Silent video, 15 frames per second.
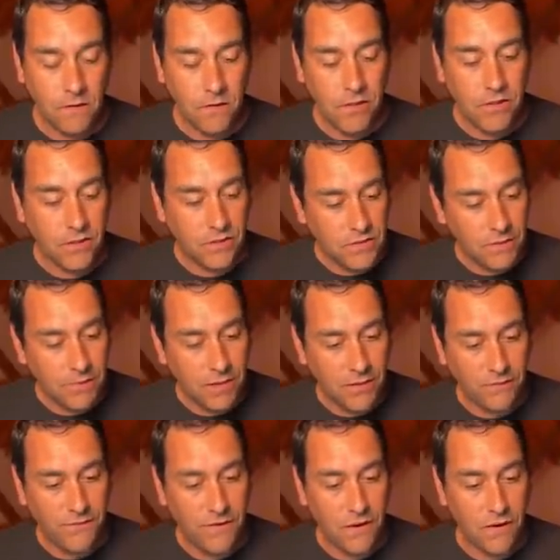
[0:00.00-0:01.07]
You can see by
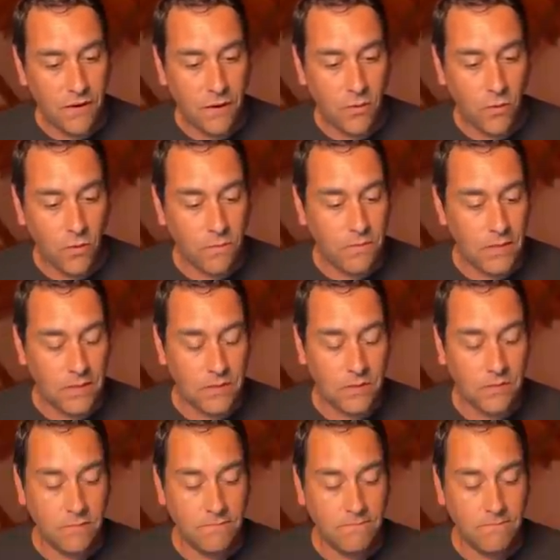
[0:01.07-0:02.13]
this fair.org
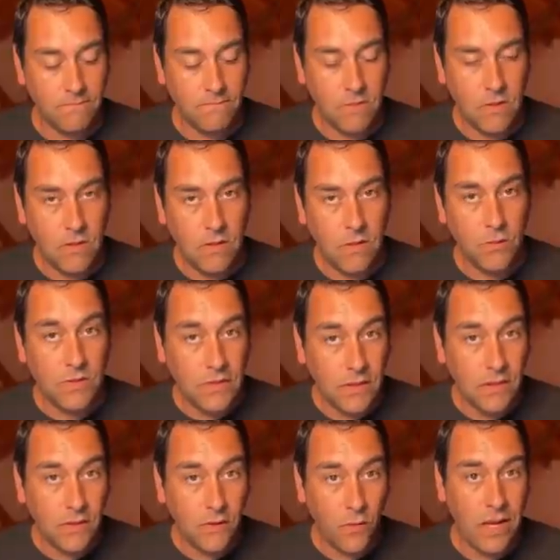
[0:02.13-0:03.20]
piece, they were
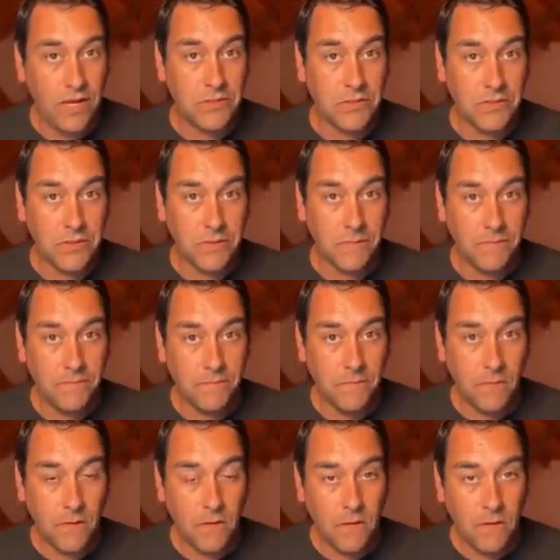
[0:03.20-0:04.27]
stealing their wages.
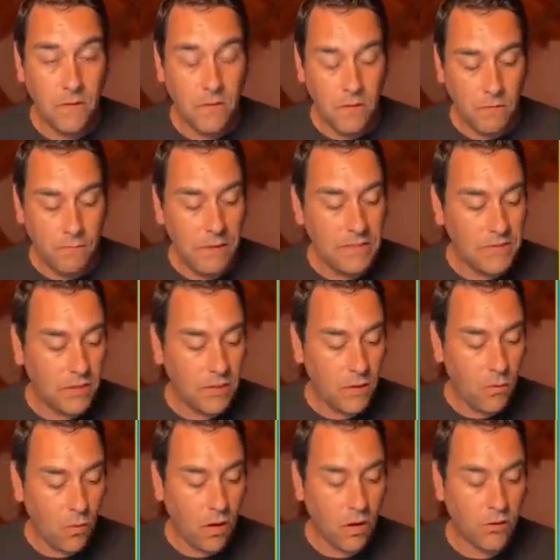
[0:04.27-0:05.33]
Basically,
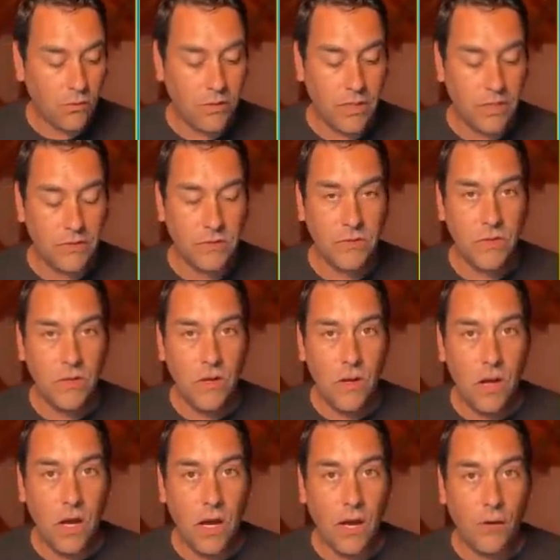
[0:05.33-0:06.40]
Walgreens
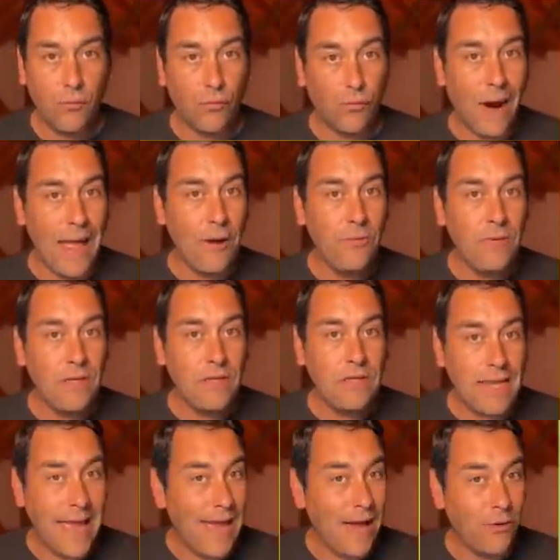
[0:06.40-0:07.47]
uh, rounded
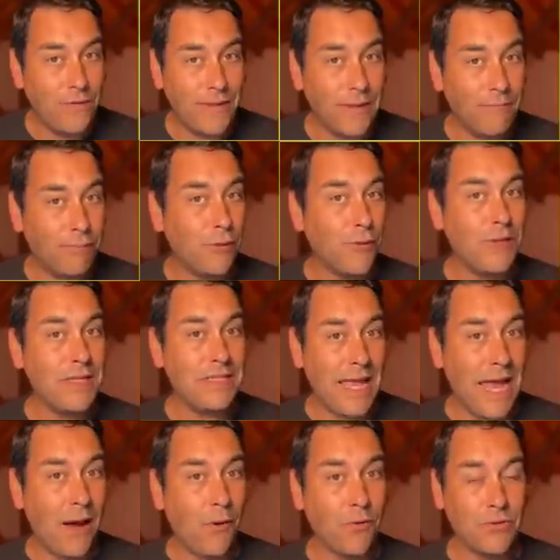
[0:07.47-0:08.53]
down the employees'
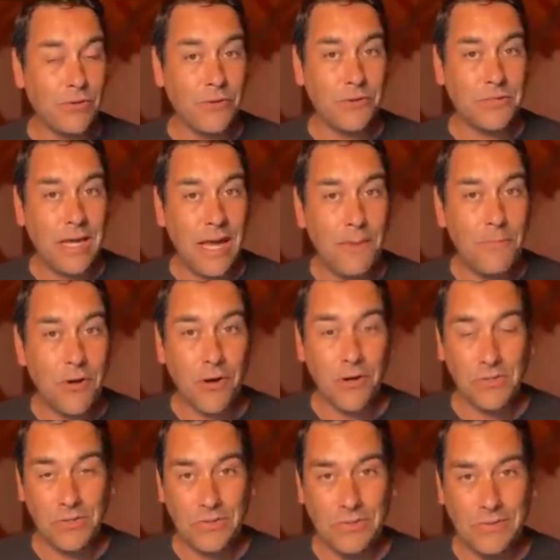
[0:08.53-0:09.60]
hours on their time cards.